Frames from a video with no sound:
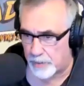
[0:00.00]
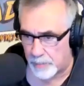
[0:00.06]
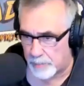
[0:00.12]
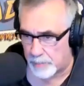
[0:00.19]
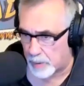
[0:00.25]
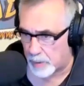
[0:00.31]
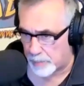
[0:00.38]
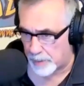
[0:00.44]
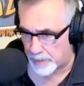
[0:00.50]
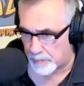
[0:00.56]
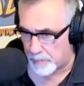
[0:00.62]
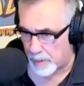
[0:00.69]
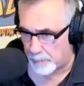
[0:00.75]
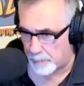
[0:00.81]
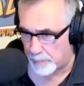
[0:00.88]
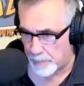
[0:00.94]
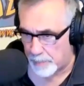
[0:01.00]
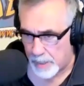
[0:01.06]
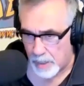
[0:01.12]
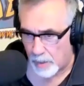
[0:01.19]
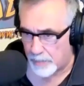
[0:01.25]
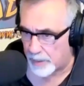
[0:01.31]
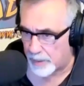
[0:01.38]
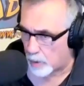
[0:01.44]
somebody could pick them up,
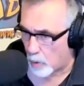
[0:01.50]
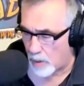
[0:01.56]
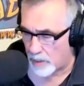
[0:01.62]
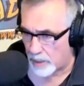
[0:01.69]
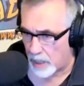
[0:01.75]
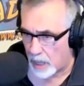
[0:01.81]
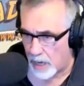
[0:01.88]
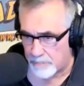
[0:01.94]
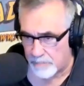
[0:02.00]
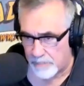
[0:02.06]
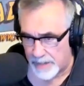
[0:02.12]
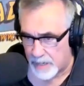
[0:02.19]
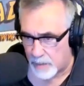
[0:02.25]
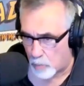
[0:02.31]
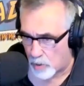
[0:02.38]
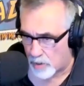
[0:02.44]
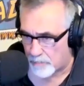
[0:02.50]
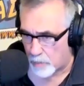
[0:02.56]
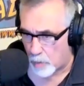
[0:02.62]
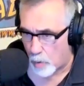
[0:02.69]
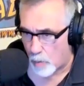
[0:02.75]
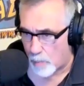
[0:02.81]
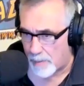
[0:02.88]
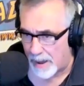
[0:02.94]
or they go online, find out more
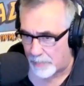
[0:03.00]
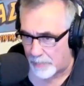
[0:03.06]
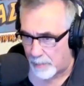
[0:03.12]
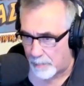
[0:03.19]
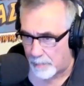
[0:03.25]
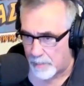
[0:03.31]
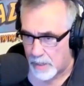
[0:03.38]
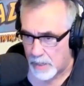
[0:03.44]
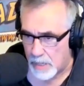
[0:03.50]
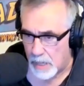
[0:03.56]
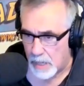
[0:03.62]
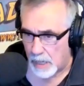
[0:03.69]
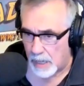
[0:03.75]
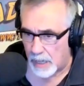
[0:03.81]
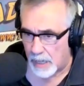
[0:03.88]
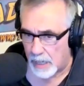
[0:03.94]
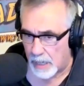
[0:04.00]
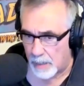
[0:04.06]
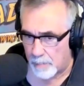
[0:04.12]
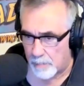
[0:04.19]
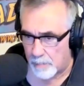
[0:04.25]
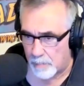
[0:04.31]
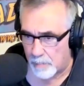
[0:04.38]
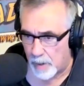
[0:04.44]
info about them,
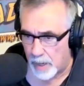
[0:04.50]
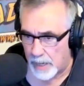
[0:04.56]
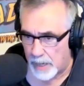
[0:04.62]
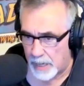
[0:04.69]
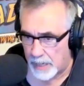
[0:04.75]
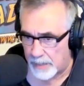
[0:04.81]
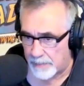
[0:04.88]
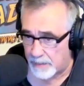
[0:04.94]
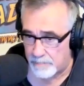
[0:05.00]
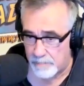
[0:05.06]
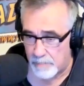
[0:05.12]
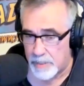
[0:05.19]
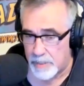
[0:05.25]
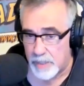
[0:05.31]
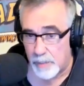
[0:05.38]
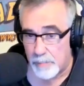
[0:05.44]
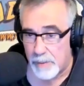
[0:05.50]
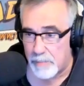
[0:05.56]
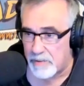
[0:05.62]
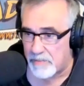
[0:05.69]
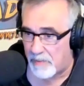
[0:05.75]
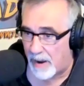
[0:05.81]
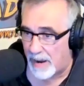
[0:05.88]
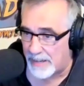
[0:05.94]
and then
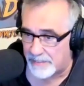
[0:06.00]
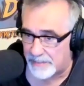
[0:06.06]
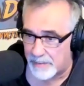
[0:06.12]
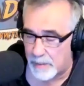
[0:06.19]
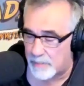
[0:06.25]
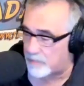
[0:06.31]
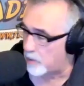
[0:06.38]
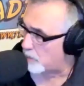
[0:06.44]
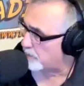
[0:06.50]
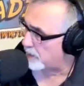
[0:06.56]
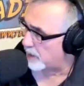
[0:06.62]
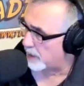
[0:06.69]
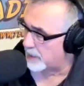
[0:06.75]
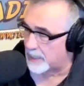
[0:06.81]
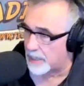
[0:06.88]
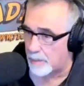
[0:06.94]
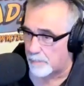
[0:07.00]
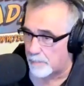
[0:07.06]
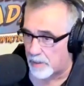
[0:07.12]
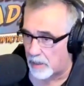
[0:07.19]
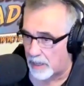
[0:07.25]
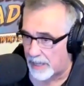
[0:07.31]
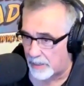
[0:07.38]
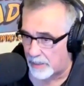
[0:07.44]
maybe find if you don't feel like getting up
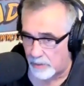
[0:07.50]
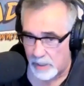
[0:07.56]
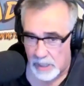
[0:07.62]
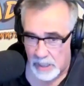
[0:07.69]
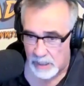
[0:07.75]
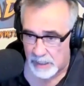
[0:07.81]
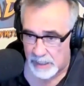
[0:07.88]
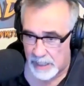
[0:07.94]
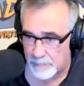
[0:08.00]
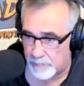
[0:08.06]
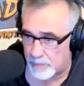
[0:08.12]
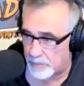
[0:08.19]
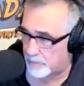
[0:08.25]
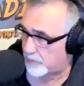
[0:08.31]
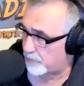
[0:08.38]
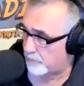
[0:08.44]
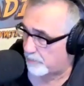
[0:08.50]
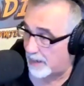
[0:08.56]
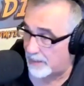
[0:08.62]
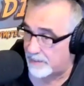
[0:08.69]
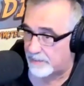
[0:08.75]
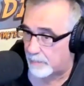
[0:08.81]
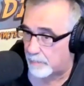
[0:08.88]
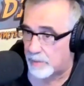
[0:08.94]
on a ladder, like just
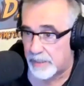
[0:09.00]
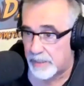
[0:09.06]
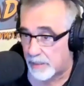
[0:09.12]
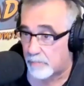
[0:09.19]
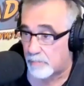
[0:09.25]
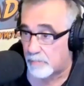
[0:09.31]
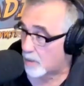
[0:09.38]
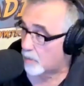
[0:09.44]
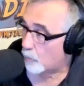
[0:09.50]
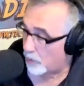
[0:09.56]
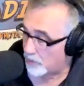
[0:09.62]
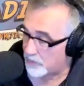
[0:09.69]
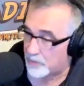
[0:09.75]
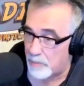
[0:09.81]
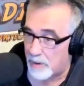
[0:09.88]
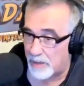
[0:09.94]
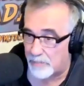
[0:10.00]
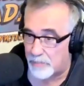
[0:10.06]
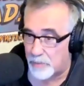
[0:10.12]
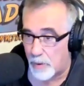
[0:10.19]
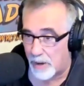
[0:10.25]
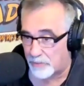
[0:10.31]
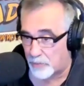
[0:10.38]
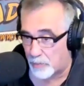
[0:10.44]
find somebody that wants to make a
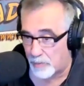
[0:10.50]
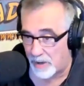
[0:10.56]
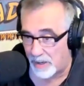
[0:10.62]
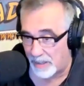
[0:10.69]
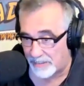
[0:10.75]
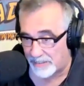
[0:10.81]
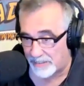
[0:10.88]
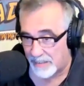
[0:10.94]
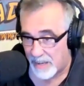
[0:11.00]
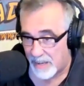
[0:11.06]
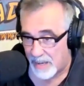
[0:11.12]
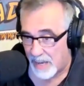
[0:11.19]
few extra bucks,